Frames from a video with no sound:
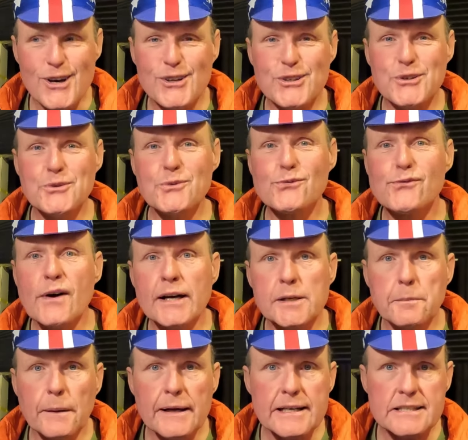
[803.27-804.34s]
you'll
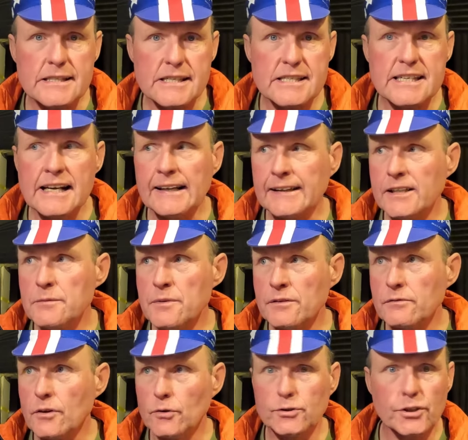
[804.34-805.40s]
find places selling them
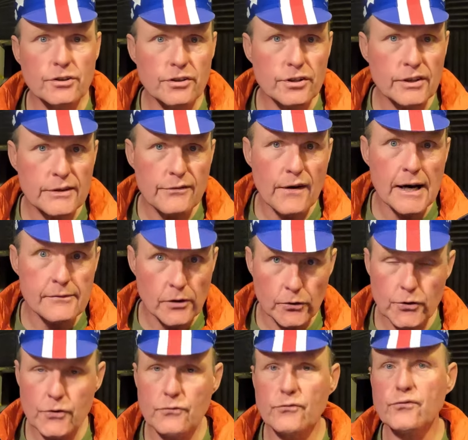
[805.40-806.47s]
at 135,
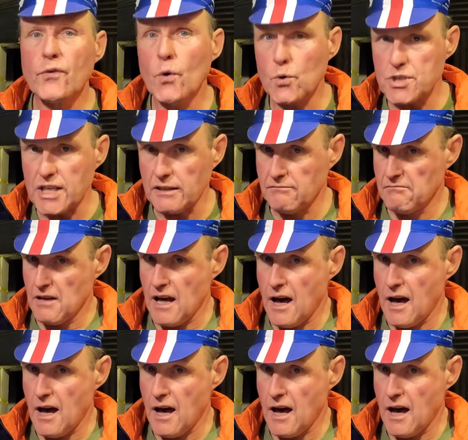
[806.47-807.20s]
140,